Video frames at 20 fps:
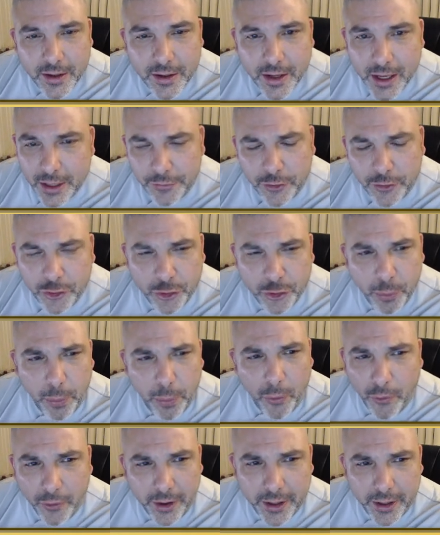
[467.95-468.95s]
And if you're
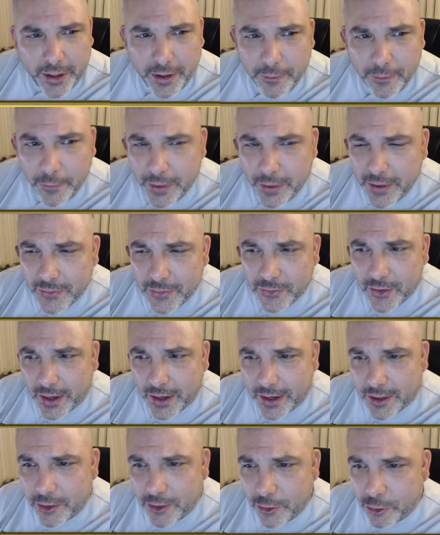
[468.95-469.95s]
supporting it, wait a
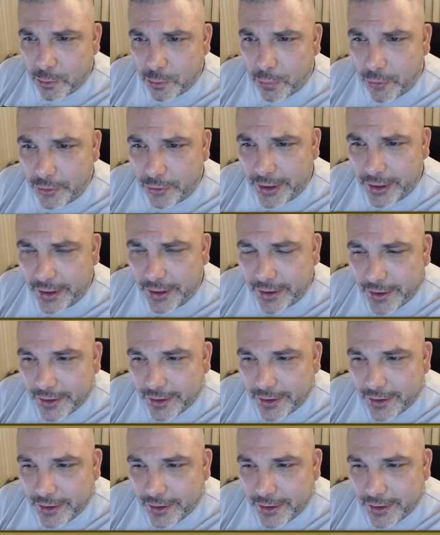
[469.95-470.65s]
second, you're supporting